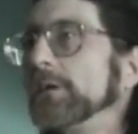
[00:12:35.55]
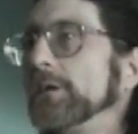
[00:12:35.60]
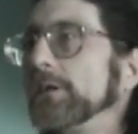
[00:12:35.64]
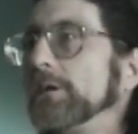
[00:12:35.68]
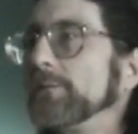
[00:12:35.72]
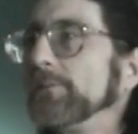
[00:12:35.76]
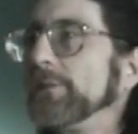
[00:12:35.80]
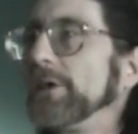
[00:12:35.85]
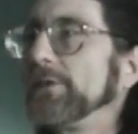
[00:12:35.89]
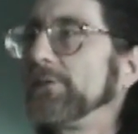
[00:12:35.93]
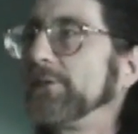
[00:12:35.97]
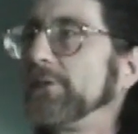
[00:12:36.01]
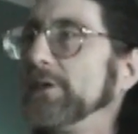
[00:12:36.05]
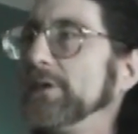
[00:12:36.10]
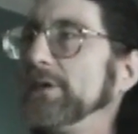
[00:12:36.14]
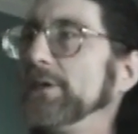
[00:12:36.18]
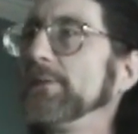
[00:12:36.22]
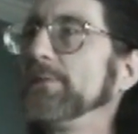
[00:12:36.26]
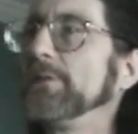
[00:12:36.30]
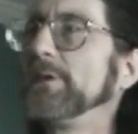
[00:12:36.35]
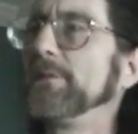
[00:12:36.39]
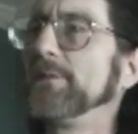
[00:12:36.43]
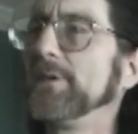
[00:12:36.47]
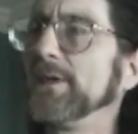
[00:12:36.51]
a bunch of
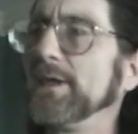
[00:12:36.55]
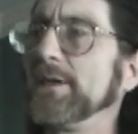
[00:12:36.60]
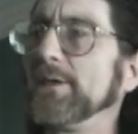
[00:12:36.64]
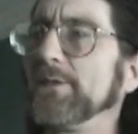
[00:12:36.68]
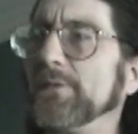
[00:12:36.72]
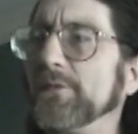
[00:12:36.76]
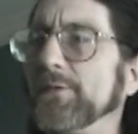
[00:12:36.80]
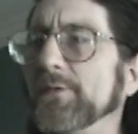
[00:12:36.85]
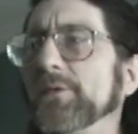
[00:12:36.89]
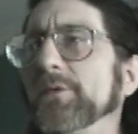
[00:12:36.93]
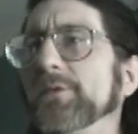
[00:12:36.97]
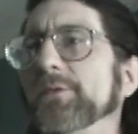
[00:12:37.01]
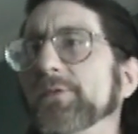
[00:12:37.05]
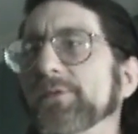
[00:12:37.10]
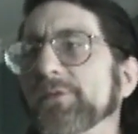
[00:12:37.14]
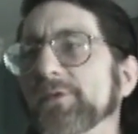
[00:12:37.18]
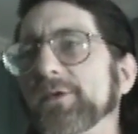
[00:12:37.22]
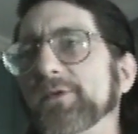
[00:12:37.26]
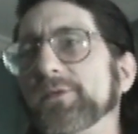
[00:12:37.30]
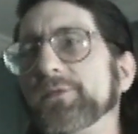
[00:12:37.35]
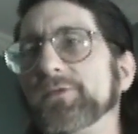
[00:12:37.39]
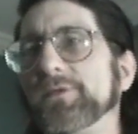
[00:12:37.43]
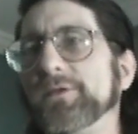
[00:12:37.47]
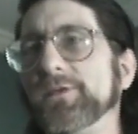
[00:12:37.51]
human beings who
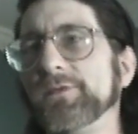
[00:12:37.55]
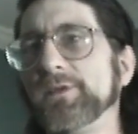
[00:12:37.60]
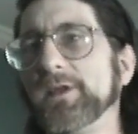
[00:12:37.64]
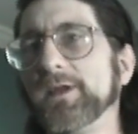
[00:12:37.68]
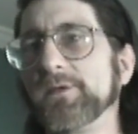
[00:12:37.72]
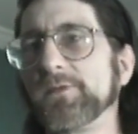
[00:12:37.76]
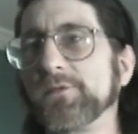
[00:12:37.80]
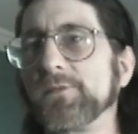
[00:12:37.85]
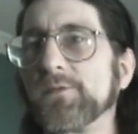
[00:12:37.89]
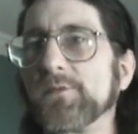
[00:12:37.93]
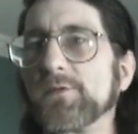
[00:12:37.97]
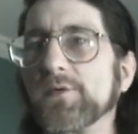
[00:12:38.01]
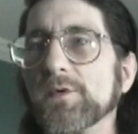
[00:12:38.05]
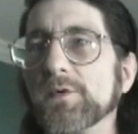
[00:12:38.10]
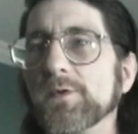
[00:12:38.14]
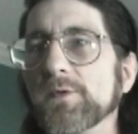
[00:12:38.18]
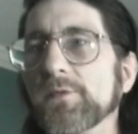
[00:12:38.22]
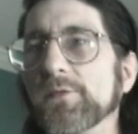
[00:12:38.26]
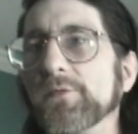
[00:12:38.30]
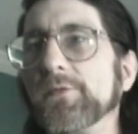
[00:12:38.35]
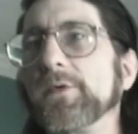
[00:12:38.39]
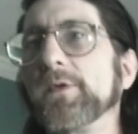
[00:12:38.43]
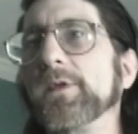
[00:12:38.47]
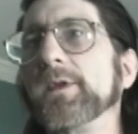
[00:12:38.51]
insist that that's
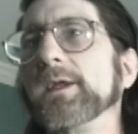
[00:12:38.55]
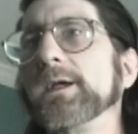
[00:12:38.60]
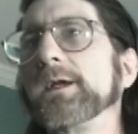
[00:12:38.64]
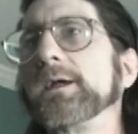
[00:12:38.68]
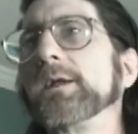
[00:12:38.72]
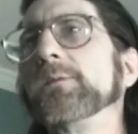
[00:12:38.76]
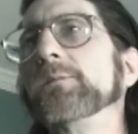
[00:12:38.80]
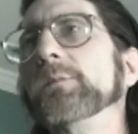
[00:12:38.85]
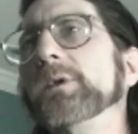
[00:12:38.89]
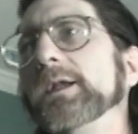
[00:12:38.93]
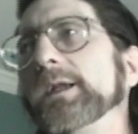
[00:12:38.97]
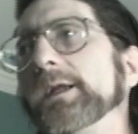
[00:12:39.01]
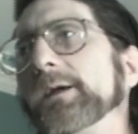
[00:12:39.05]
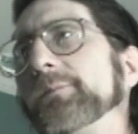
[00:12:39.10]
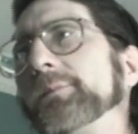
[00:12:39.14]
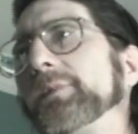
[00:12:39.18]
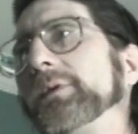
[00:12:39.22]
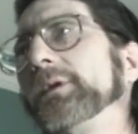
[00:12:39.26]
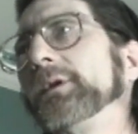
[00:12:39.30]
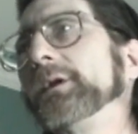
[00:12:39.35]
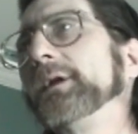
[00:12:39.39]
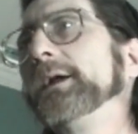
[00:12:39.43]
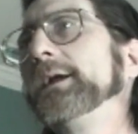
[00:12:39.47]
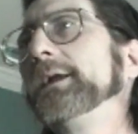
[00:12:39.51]
true so they can
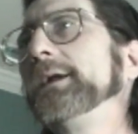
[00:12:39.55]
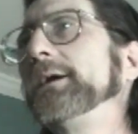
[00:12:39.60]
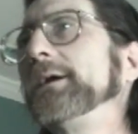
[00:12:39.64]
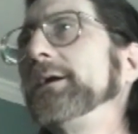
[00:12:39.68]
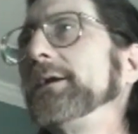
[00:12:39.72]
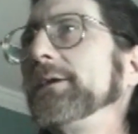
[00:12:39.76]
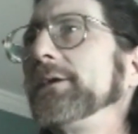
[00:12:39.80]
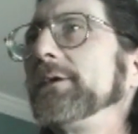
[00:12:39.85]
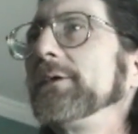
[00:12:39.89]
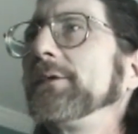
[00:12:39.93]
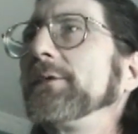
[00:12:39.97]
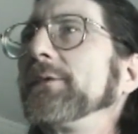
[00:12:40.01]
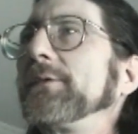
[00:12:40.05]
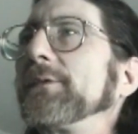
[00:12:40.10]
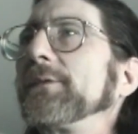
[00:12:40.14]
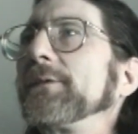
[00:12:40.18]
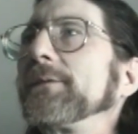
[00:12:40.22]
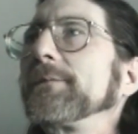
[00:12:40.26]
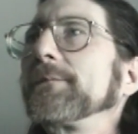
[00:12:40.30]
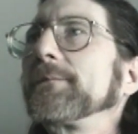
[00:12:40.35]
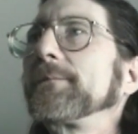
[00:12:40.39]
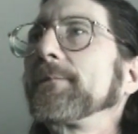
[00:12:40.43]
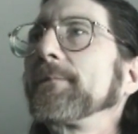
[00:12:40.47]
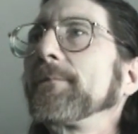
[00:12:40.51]
manipulate others.
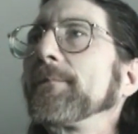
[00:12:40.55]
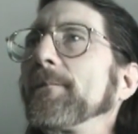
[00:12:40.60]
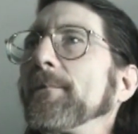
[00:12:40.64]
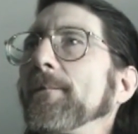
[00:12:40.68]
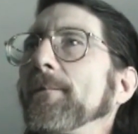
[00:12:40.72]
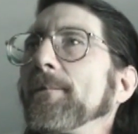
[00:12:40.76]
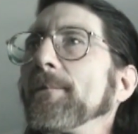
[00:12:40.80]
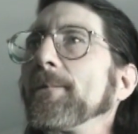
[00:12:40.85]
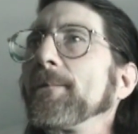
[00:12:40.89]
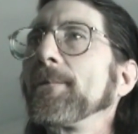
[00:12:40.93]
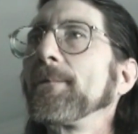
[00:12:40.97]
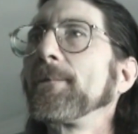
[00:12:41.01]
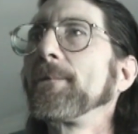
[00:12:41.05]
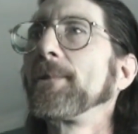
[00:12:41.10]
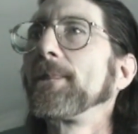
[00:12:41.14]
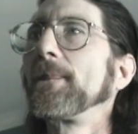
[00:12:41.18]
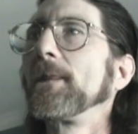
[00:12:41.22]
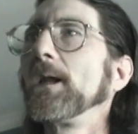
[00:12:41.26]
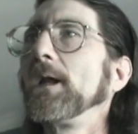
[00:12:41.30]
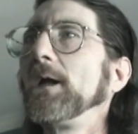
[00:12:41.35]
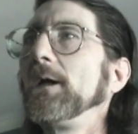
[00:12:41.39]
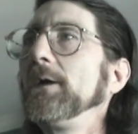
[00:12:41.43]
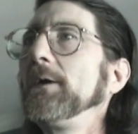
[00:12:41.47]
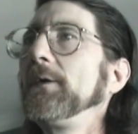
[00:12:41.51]

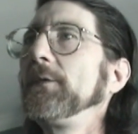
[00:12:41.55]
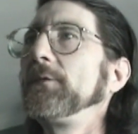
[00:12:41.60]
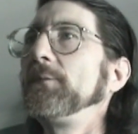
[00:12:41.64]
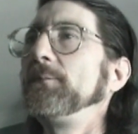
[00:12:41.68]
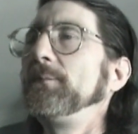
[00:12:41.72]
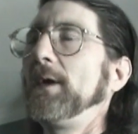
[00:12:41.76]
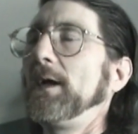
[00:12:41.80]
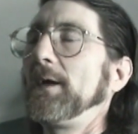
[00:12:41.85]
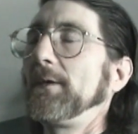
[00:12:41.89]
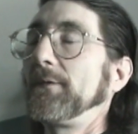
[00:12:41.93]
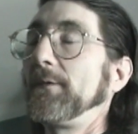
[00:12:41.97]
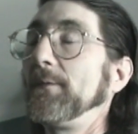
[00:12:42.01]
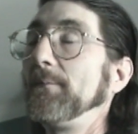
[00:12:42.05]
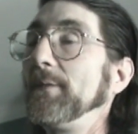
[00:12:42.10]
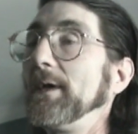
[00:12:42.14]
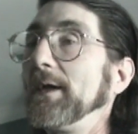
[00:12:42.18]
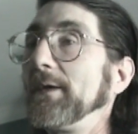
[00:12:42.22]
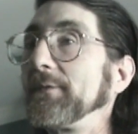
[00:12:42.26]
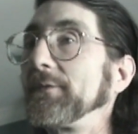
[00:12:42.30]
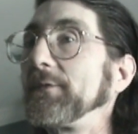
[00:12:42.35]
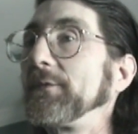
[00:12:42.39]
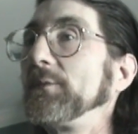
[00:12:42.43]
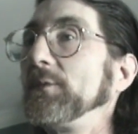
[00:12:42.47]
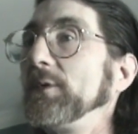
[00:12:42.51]
That is about the
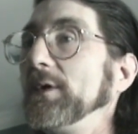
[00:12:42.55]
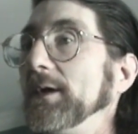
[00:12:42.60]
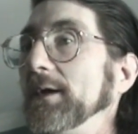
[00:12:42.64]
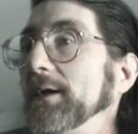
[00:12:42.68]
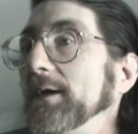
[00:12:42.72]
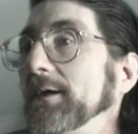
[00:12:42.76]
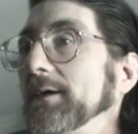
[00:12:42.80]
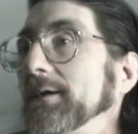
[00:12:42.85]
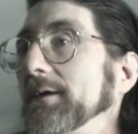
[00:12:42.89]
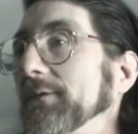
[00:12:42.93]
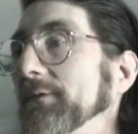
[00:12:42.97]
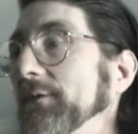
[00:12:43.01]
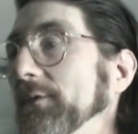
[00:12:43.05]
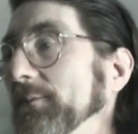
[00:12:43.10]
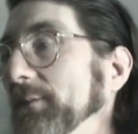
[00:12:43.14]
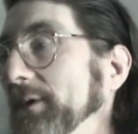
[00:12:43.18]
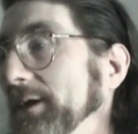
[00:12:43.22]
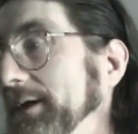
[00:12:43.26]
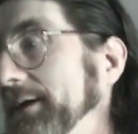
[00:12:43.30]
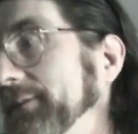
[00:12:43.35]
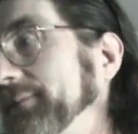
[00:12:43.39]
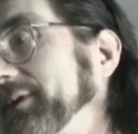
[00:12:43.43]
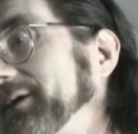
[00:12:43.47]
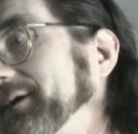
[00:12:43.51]
best way to
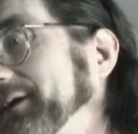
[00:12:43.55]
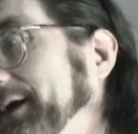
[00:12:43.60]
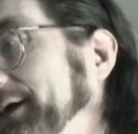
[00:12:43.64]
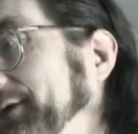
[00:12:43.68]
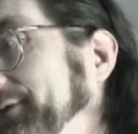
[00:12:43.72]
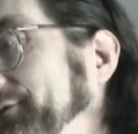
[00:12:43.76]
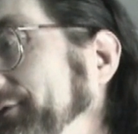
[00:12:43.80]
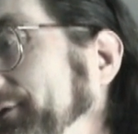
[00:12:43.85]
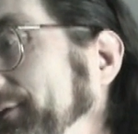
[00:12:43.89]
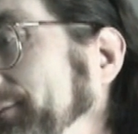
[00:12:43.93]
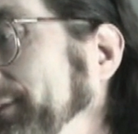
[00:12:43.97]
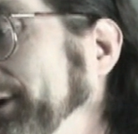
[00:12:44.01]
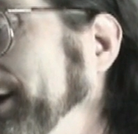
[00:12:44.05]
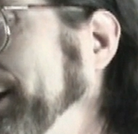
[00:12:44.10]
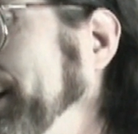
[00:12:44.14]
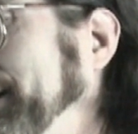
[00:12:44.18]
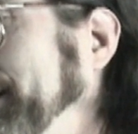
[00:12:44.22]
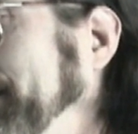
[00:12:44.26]
manipulate somebody,